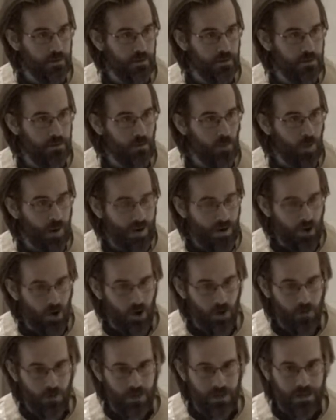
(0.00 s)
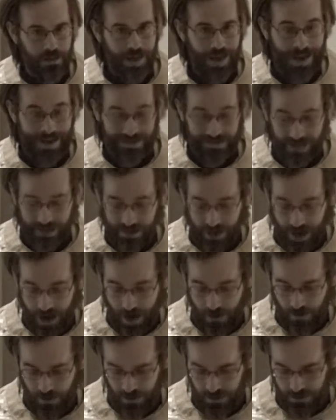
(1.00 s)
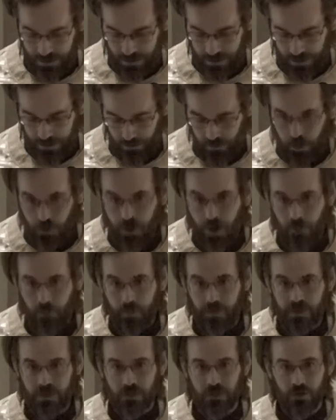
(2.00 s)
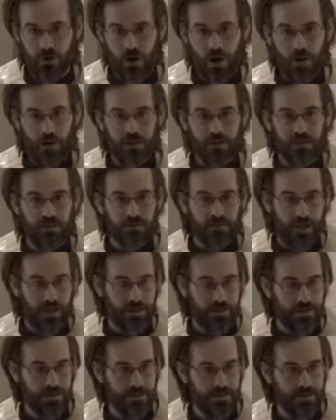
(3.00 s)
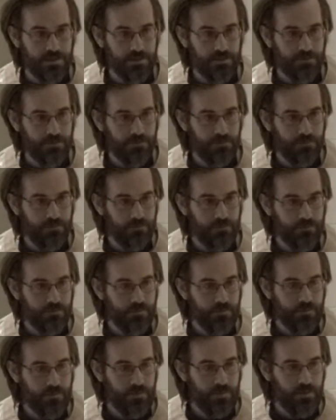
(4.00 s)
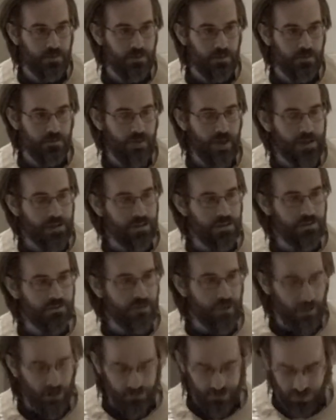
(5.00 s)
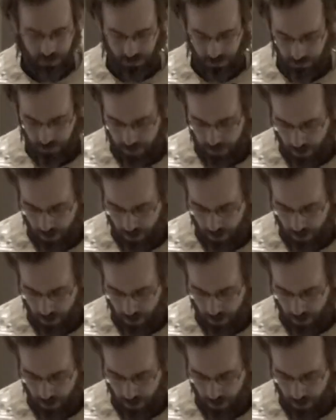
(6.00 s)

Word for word: the White Army, the anti communists, had put up a strong defense, finally fell to the Red